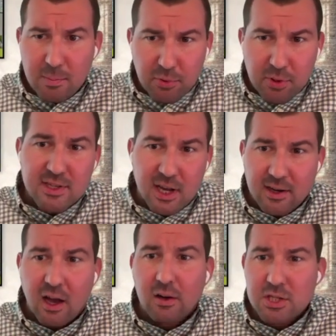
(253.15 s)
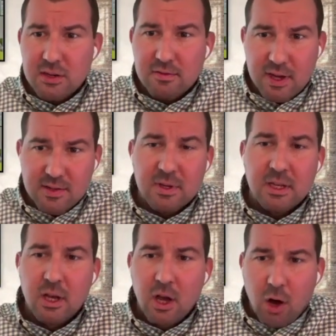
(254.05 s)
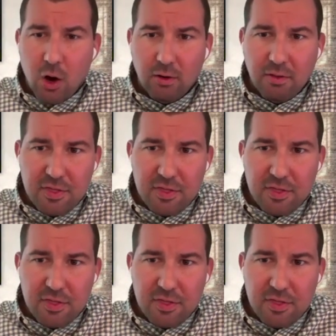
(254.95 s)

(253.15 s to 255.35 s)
The pre-technology investment, all of